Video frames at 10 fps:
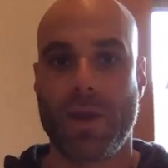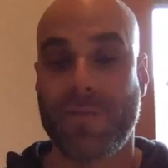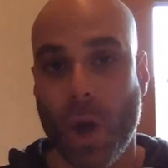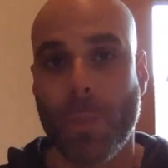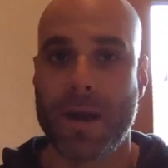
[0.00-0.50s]

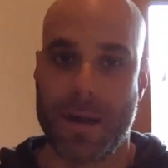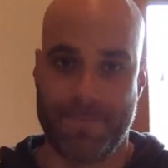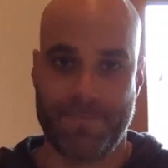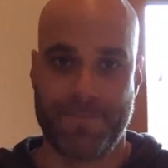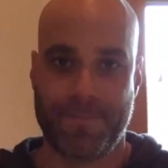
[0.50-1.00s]
you have to open
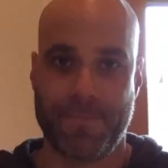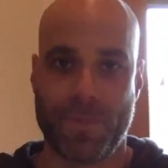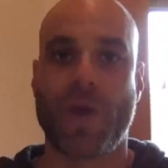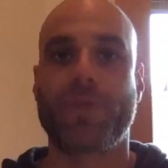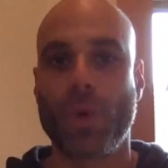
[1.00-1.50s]
up.
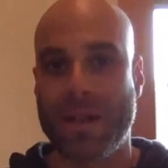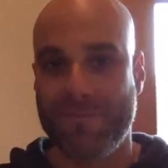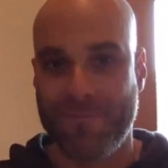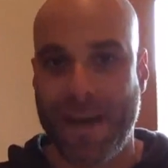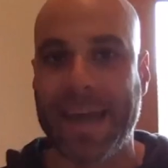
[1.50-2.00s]
You have
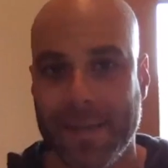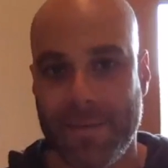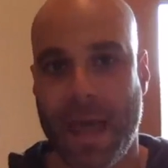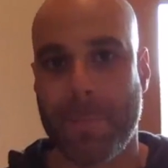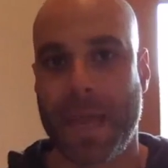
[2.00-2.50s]
to
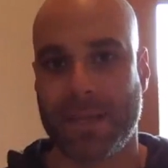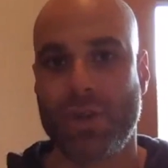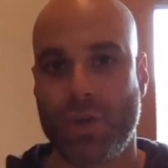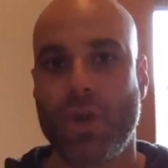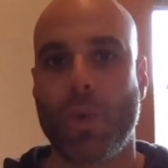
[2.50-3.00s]
invite them
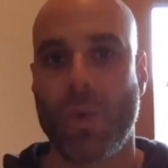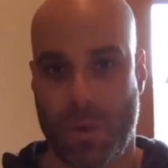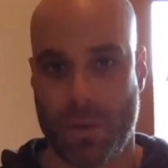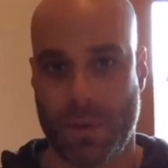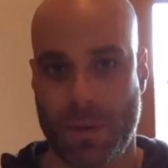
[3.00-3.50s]
into
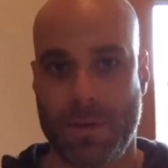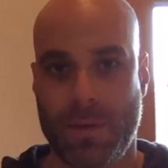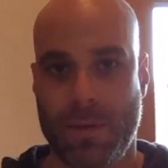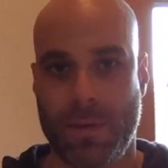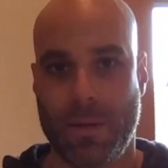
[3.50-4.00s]
your world.
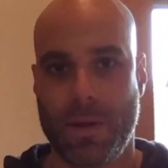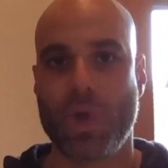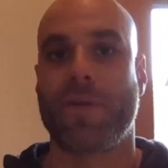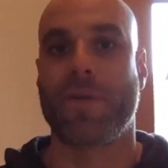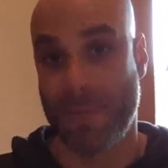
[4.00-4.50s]

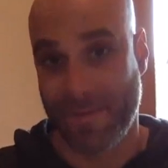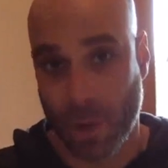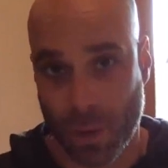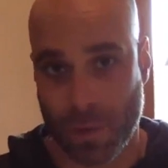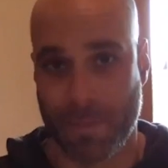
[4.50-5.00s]
You have to
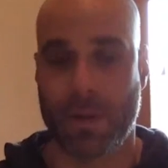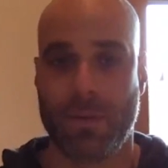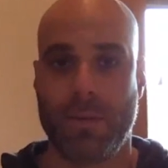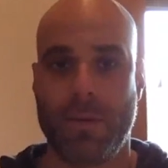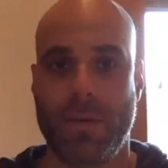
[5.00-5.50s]
be
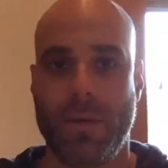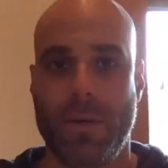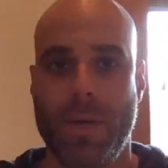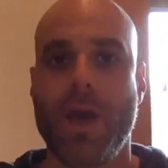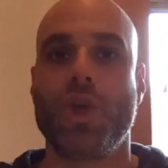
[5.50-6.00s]
vulnerable.
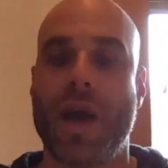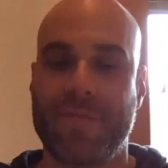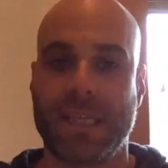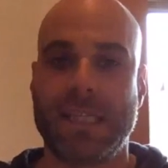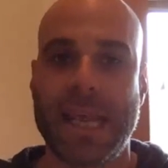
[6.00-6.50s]

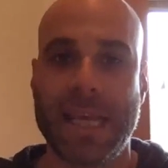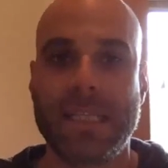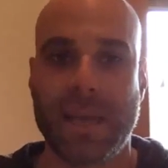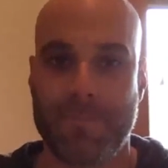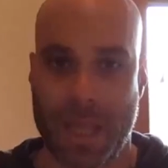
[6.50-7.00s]
You have to
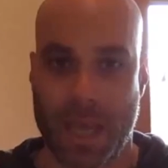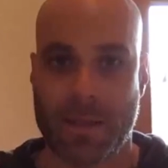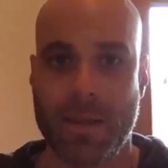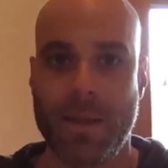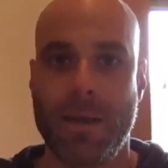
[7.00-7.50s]
say
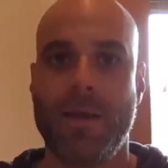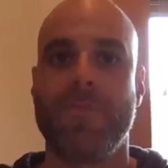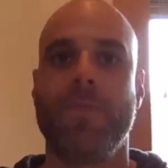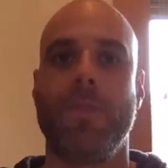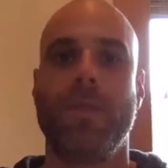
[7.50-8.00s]
something
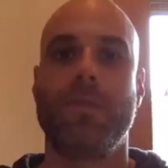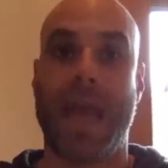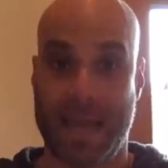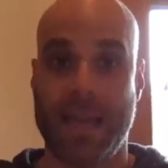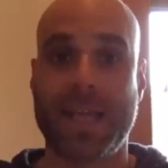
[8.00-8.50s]

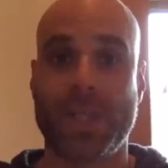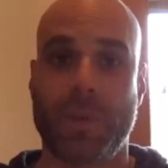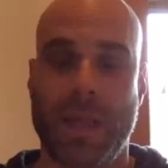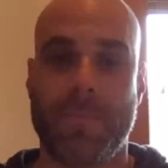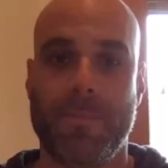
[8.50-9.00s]
that
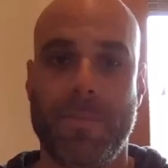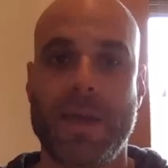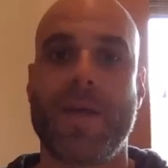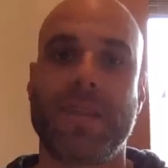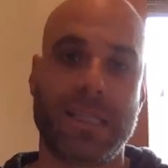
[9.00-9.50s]
connects with them.
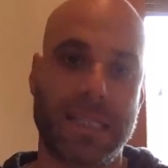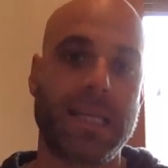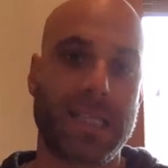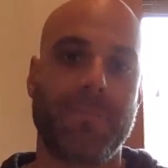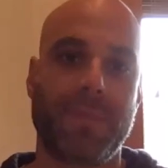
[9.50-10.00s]
You have to
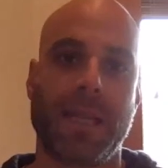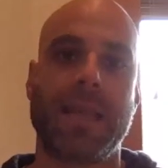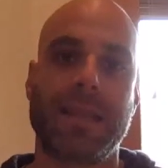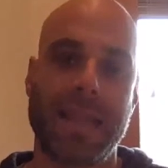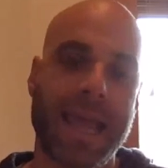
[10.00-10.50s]
say
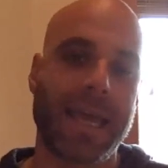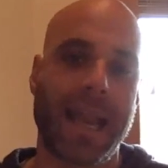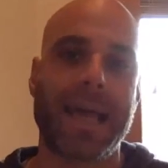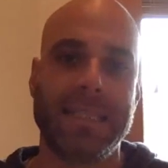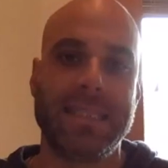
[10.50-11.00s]
something that they
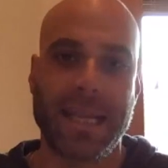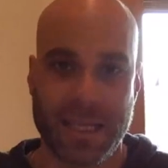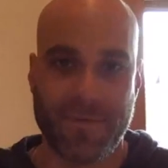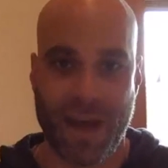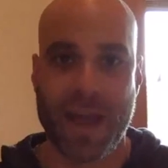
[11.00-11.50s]
can
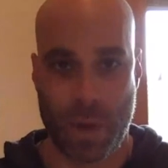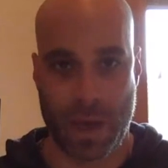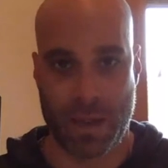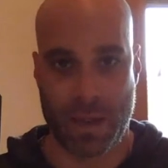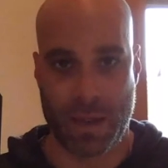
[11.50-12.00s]

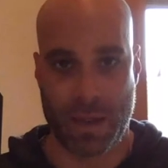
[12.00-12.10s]
identify with.